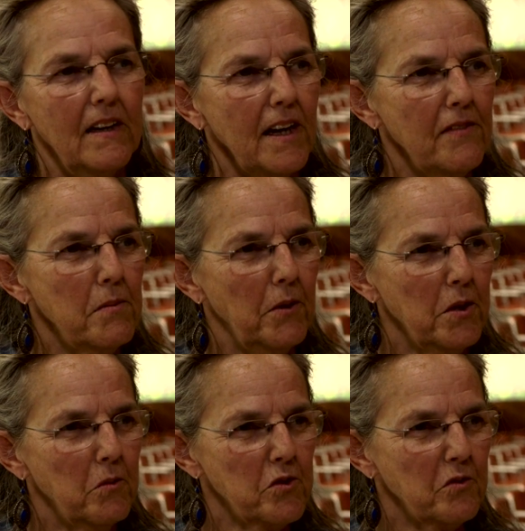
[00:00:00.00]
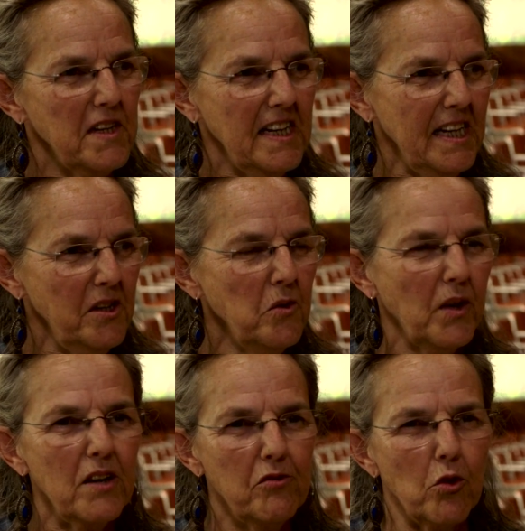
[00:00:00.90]
Everybody was really
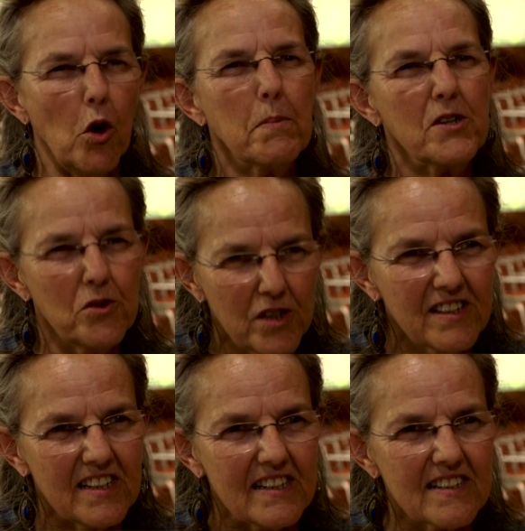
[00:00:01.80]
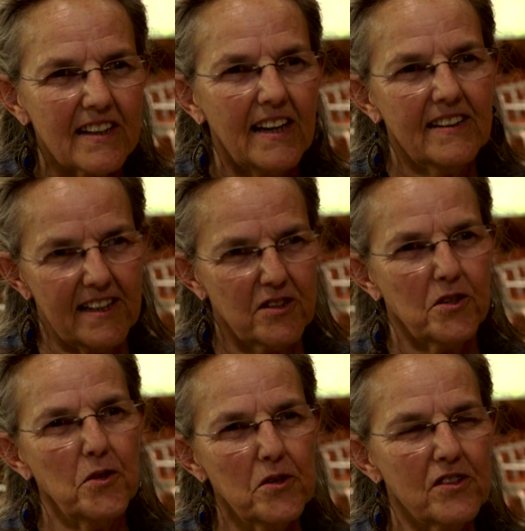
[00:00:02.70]
looking for opportunities, and that's
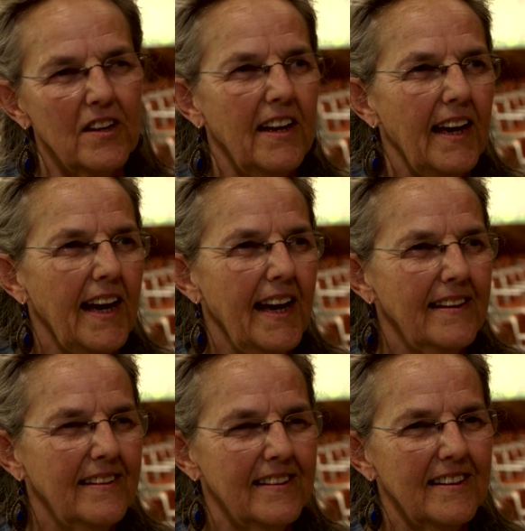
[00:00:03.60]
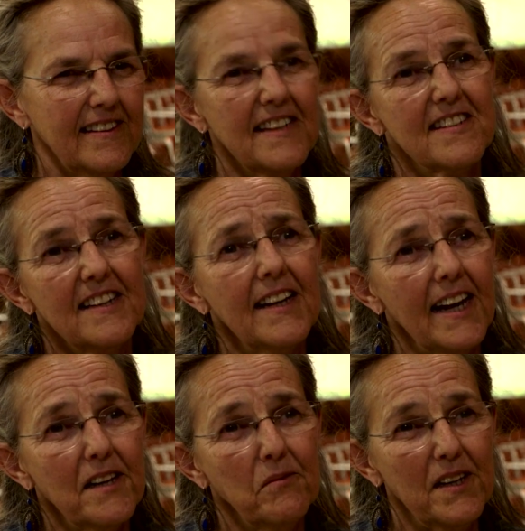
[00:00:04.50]
good. And that's in
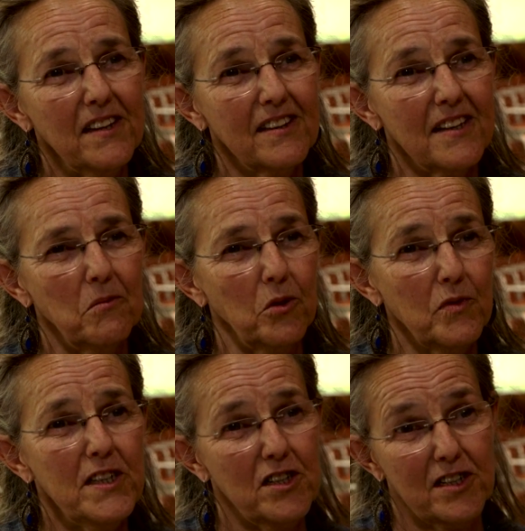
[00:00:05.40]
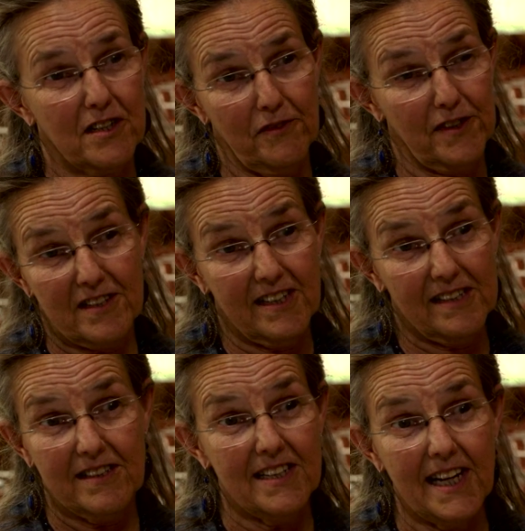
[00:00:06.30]
line with what we discovered
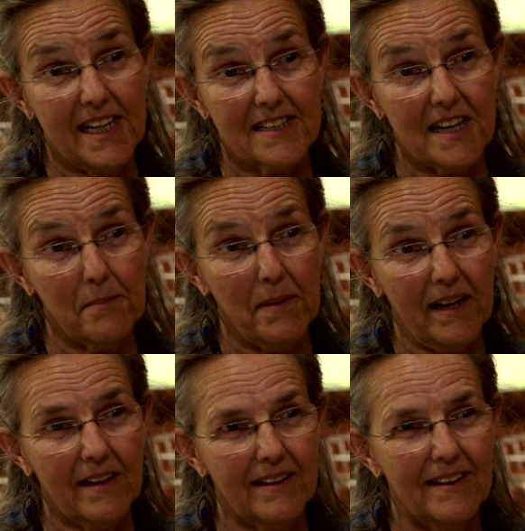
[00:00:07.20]
at the ASN Bank.